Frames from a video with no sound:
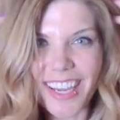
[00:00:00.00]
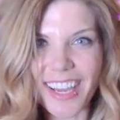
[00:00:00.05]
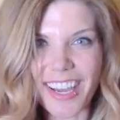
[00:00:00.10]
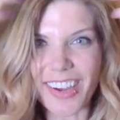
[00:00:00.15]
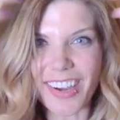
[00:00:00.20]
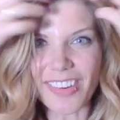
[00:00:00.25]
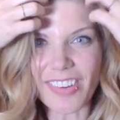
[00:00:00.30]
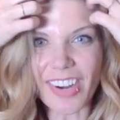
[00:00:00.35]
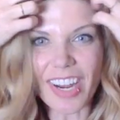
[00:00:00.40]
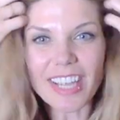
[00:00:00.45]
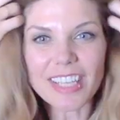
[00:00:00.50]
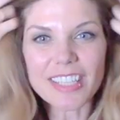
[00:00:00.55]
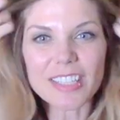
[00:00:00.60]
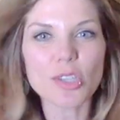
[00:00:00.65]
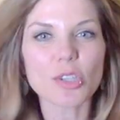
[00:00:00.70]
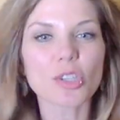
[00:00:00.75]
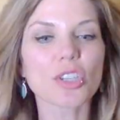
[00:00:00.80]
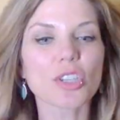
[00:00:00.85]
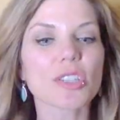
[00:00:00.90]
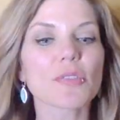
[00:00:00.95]
All right,
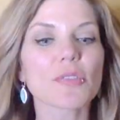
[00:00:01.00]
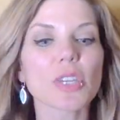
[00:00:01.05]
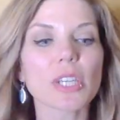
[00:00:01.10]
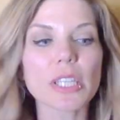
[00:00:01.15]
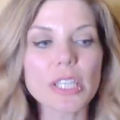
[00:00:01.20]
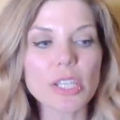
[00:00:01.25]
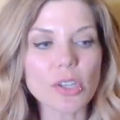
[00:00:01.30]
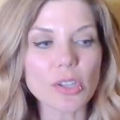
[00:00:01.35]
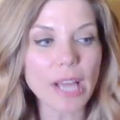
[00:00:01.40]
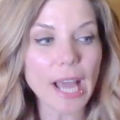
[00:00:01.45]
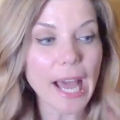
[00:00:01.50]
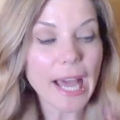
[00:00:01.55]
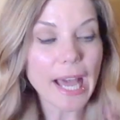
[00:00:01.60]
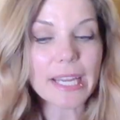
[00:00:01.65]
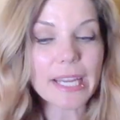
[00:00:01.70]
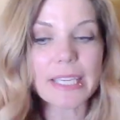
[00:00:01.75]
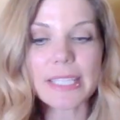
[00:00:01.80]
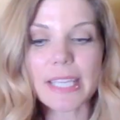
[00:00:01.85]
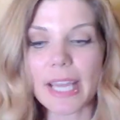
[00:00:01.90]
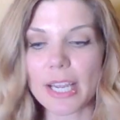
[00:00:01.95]
so just for a little
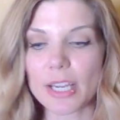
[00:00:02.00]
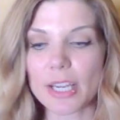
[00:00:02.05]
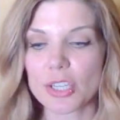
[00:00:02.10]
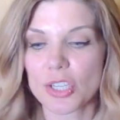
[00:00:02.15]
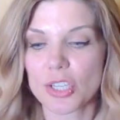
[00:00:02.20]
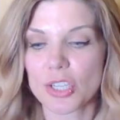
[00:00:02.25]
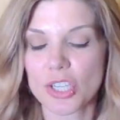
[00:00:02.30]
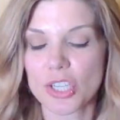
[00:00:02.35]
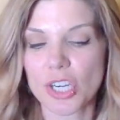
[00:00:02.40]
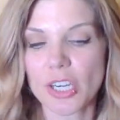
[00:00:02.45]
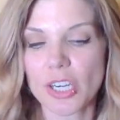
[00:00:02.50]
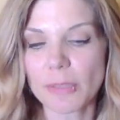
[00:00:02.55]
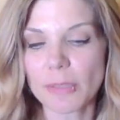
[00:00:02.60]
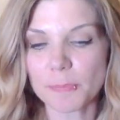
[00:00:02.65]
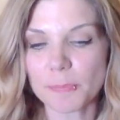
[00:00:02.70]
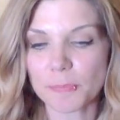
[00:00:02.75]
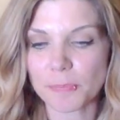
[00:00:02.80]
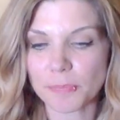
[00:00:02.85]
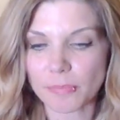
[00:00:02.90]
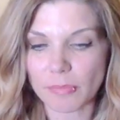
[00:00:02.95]
added texture,
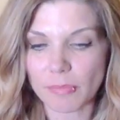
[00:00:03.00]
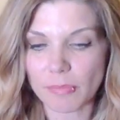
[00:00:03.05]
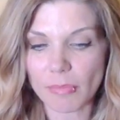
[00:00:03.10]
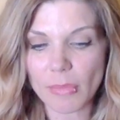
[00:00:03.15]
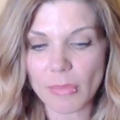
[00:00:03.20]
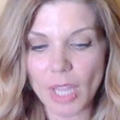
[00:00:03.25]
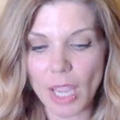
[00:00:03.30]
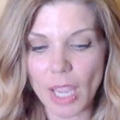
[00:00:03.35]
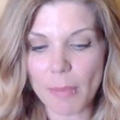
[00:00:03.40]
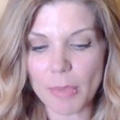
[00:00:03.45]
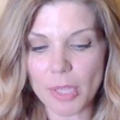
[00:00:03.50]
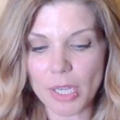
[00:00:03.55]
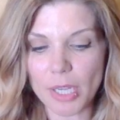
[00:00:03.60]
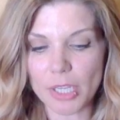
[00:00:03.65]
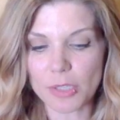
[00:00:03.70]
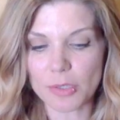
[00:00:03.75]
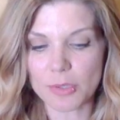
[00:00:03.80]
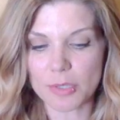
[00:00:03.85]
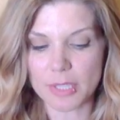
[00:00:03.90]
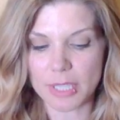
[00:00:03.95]
I'm going to
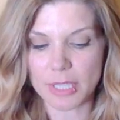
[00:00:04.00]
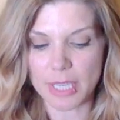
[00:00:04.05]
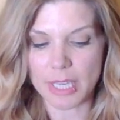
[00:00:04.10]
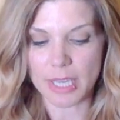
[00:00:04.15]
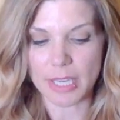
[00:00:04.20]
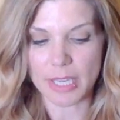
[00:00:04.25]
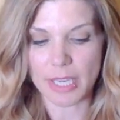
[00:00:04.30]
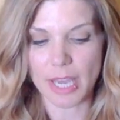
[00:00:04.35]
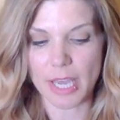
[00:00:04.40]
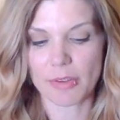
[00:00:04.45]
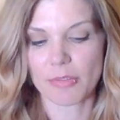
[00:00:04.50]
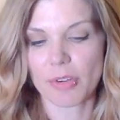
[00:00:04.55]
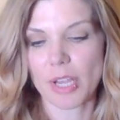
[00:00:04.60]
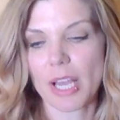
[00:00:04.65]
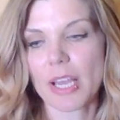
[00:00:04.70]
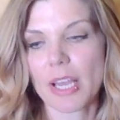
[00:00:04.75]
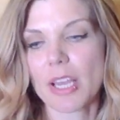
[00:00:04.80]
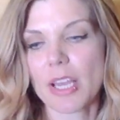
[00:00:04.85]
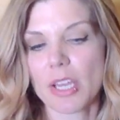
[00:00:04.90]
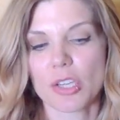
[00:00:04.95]
use the
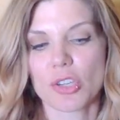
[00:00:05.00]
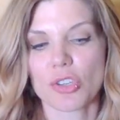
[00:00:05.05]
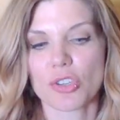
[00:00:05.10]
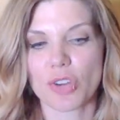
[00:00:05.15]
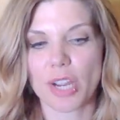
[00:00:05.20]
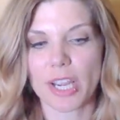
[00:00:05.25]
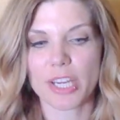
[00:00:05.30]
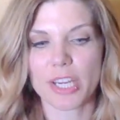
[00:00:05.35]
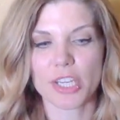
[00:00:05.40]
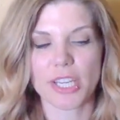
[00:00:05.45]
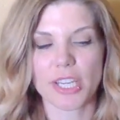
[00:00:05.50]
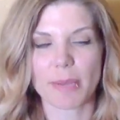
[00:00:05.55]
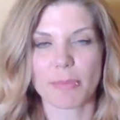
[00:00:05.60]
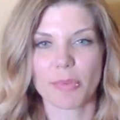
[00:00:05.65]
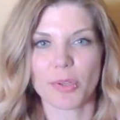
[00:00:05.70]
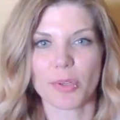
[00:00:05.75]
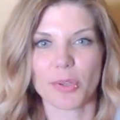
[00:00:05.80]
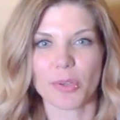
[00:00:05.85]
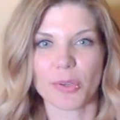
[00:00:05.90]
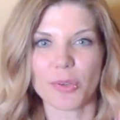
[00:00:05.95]
Kenra dry
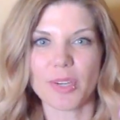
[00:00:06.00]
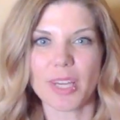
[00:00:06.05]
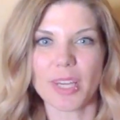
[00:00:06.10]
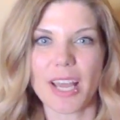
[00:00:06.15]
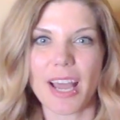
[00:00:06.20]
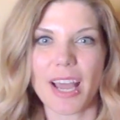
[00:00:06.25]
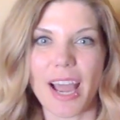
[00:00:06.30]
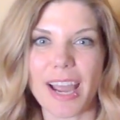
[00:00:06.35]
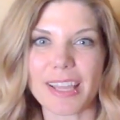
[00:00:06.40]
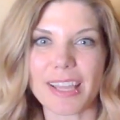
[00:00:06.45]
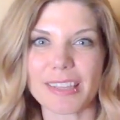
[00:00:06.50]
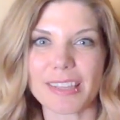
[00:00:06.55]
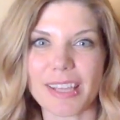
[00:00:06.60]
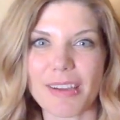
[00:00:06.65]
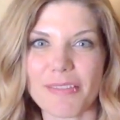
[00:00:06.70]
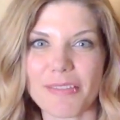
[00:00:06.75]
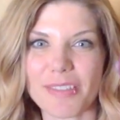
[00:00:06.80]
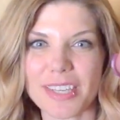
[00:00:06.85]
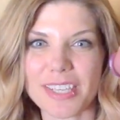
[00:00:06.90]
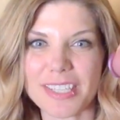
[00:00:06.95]
shampoo. I
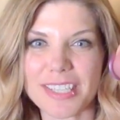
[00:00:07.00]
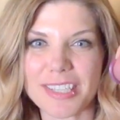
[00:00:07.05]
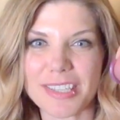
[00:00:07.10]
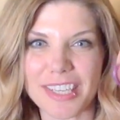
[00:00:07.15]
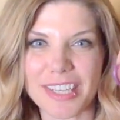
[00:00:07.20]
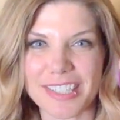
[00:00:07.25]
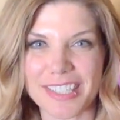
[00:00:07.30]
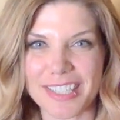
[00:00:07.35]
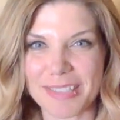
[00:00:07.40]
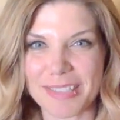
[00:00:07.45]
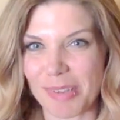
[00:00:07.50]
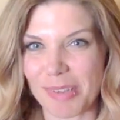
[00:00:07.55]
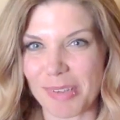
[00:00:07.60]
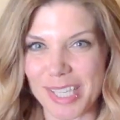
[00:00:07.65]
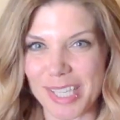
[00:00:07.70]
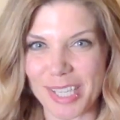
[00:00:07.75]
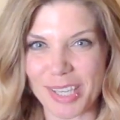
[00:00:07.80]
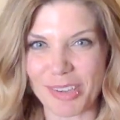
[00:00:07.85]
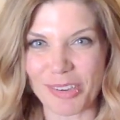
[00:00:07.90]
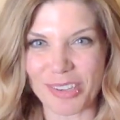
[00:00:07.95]
love this because it smells
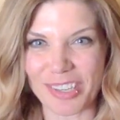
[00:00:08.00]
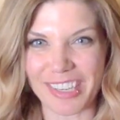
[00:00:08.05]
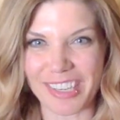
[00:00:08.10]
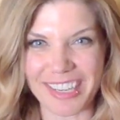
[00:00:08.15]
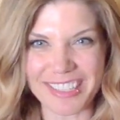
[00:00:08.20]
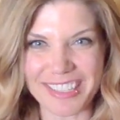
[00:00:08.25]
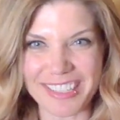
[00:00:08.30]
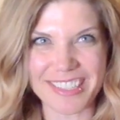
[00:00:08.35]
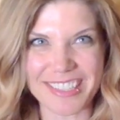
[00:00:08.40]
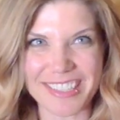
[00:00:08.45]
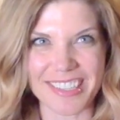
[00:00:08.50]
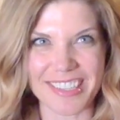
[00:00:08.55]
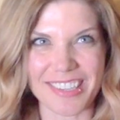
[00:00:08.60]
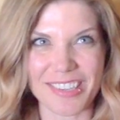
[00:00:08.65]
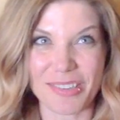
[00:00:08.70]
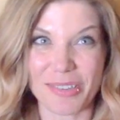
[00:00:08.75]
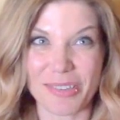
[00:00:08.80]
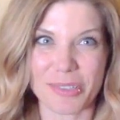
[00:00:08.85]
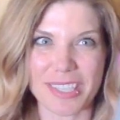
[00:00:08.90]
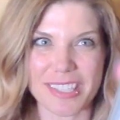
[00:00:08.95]
like coconuts, and
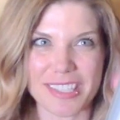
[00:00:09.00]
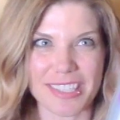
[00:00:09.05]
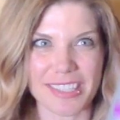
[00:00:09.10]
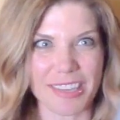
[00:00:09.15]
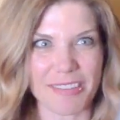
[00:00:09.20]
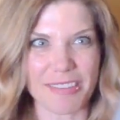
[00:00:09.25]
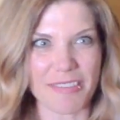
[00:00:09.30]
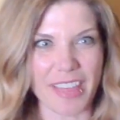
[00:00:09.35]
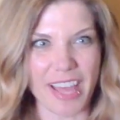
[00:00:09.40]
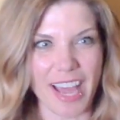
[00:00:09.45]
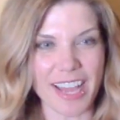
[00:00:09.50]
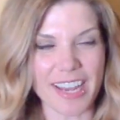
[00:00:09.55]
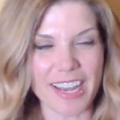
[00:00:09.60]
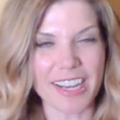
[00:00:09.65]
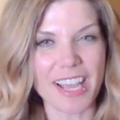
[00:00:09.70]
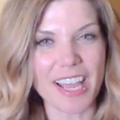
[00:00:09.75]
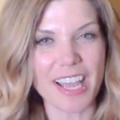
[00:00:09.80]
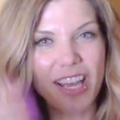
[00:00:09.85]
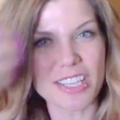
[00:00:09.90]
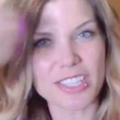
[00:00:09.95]
who doesn't love that?
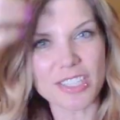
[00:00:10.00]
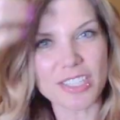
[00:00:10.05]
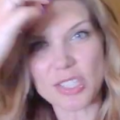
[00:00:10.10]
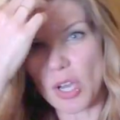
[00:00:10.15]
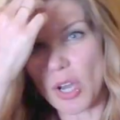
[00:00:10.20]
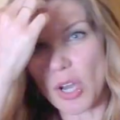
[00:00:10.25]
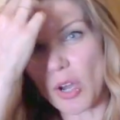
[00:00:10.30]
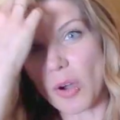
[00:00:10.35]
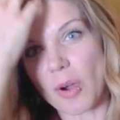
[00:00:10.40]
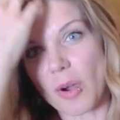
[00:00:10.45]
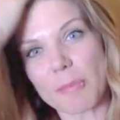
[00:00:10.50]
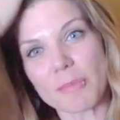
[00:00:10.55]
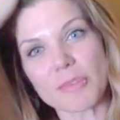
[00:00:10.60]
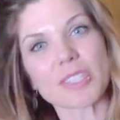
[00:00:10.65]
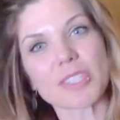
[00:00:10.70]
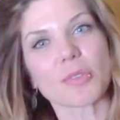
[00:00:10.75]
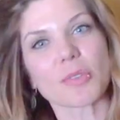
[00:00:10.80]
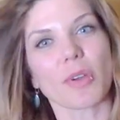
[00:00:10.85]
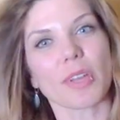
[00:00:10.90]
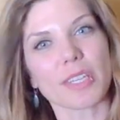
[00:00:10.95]
So I'm
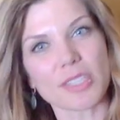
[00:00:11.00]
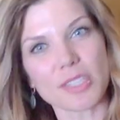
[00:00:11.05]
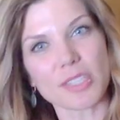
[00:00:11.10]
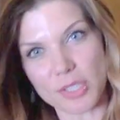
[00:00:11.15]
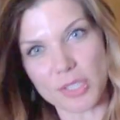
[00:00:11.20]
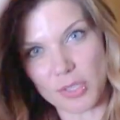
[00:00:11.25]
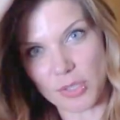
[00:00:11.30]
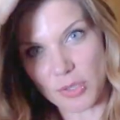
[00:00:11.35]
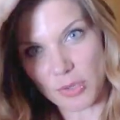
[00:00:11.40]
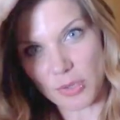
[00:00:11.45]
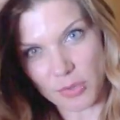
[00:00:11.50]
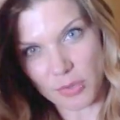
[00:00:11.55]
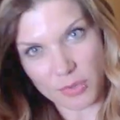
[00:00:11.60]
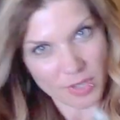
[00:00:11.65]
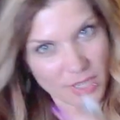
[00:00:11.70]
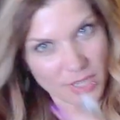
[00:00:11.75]
just going to